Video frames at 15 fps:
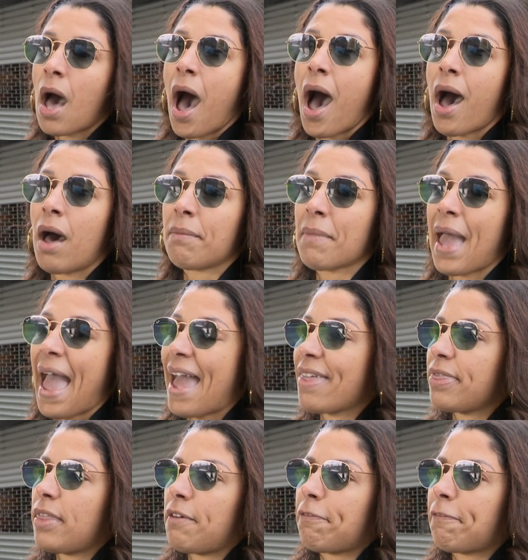um,
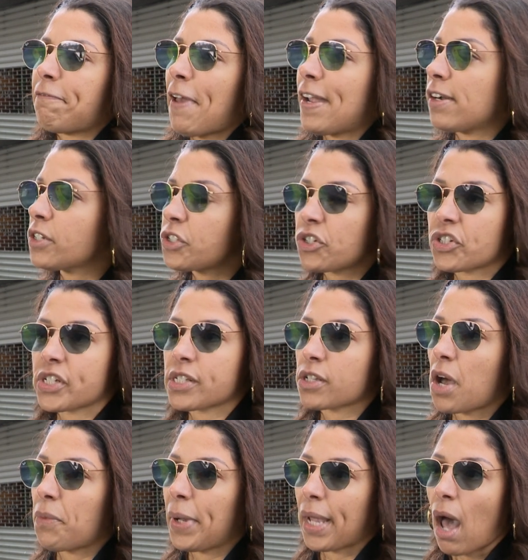and the fares are just going